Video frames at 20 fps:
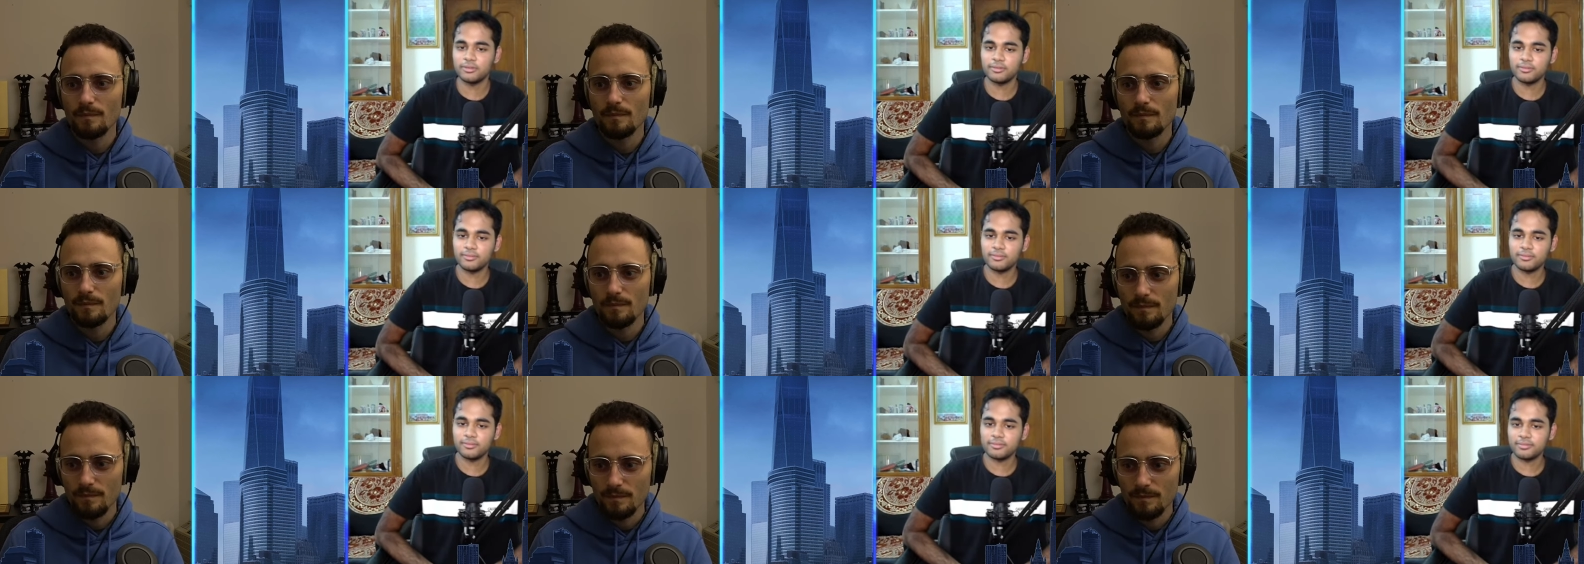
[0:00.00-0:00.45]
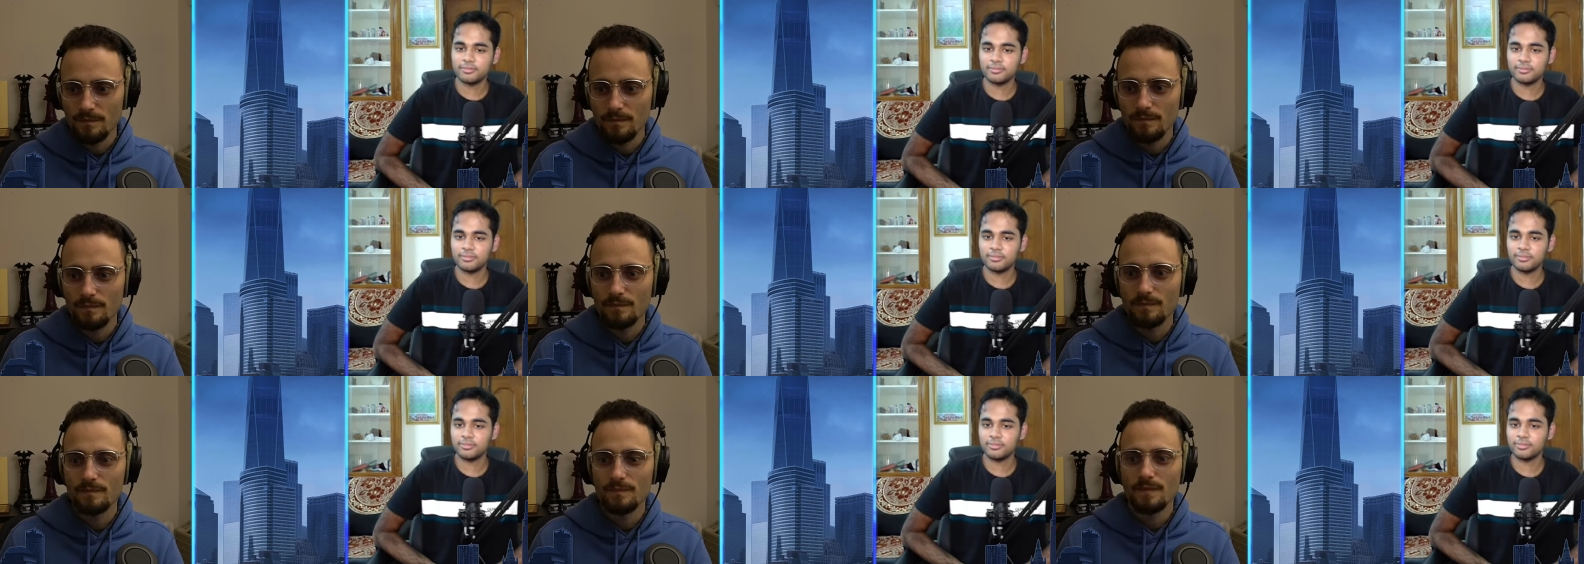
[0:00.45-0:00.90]

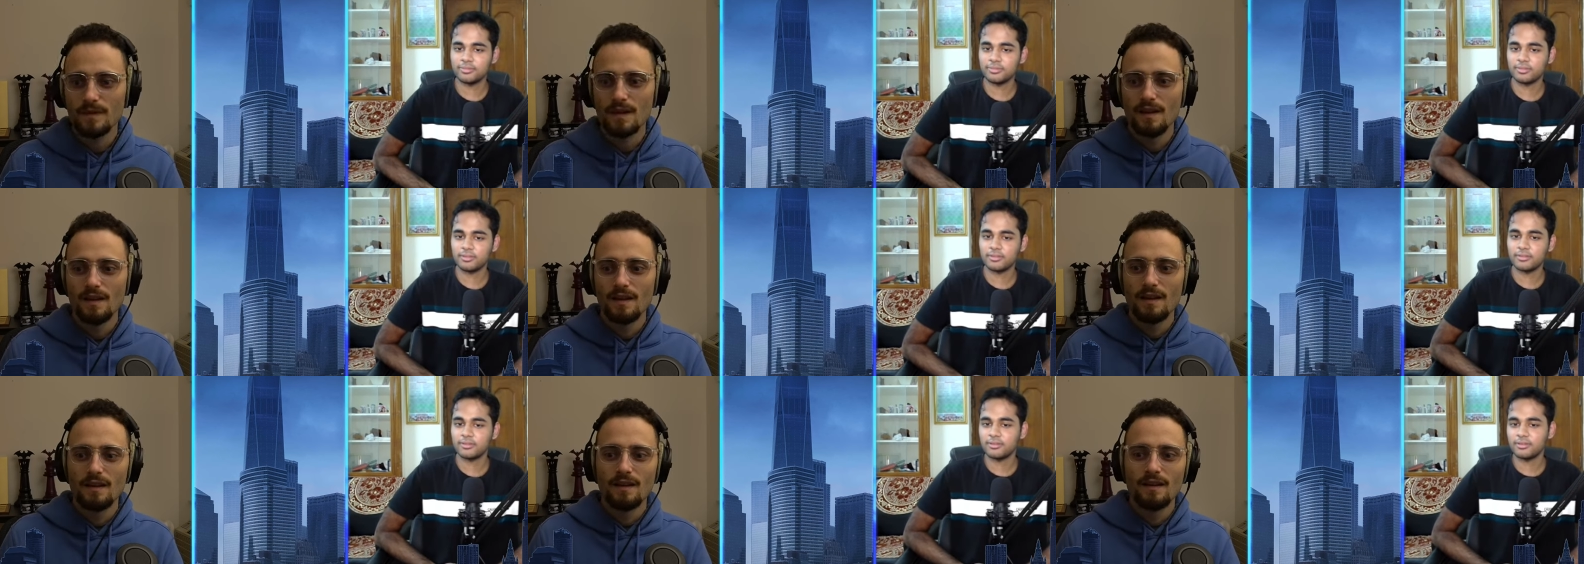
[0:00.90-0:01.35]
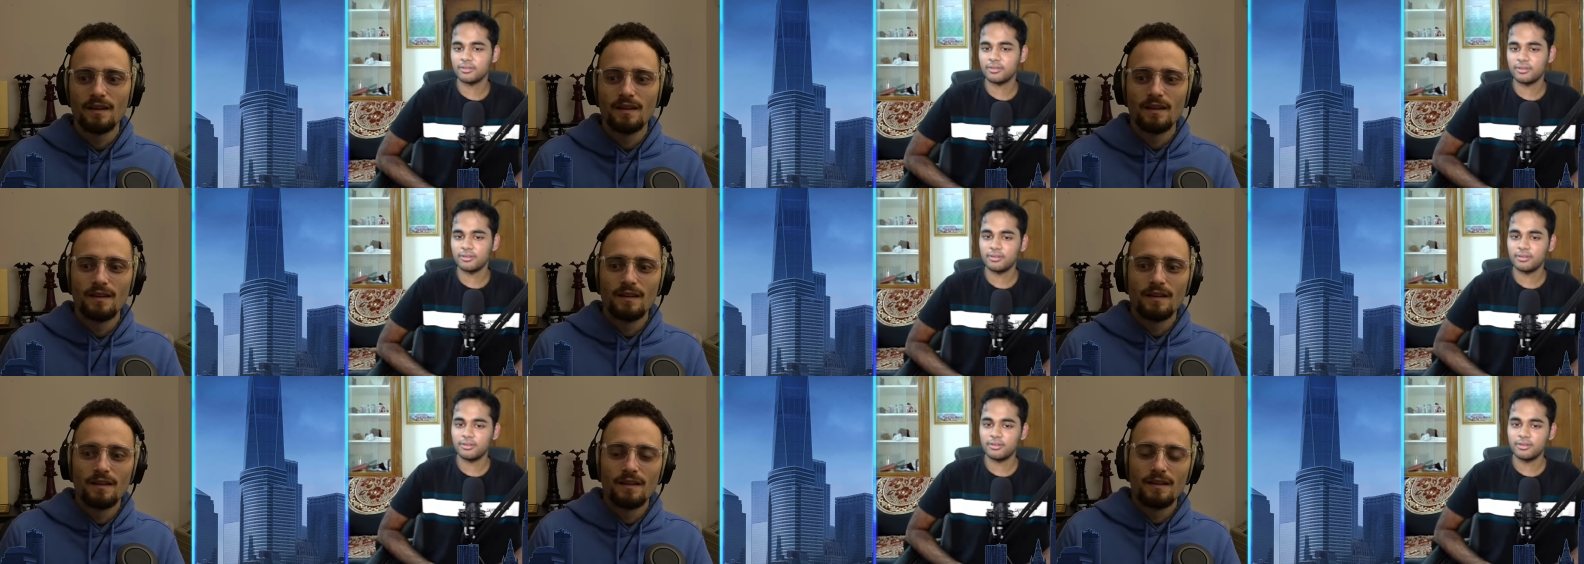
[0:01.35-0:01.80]
(silence)